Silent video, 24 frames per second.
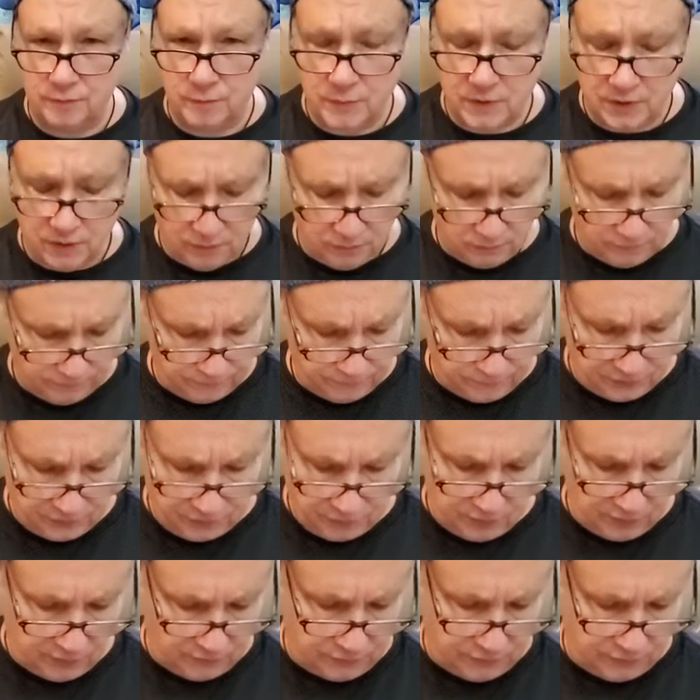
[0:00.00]
male or
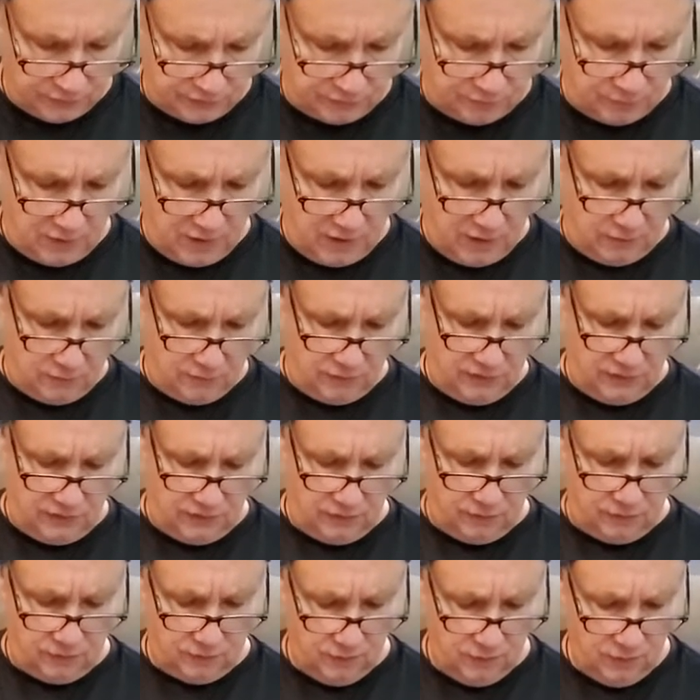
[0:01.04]
female, doesn't matter
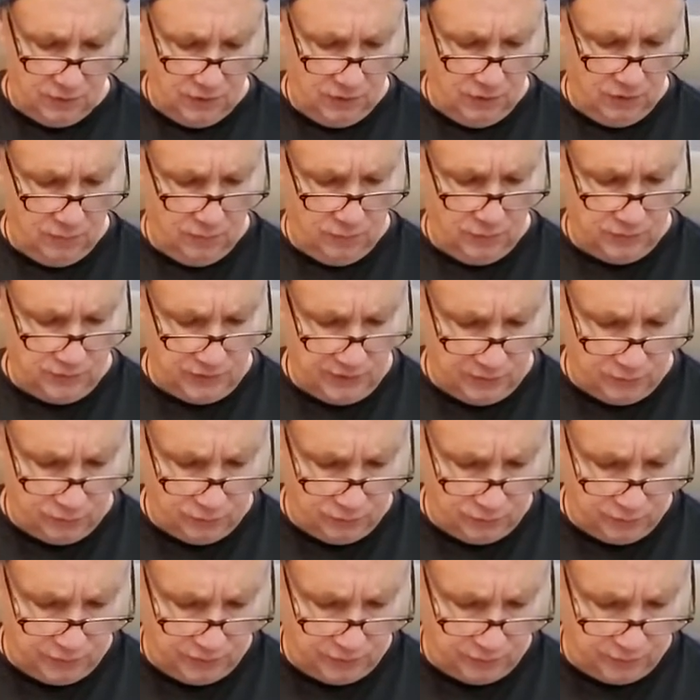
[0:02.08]
here, but they would
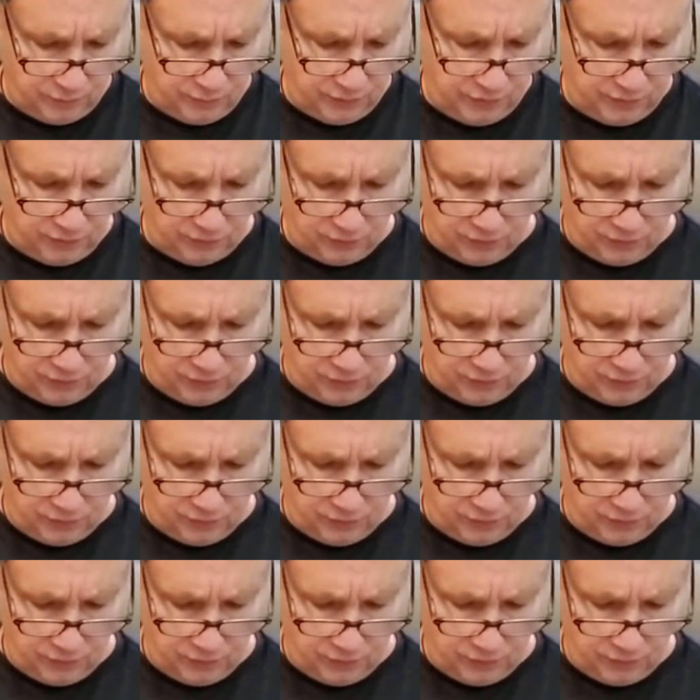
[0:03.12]
be a peer.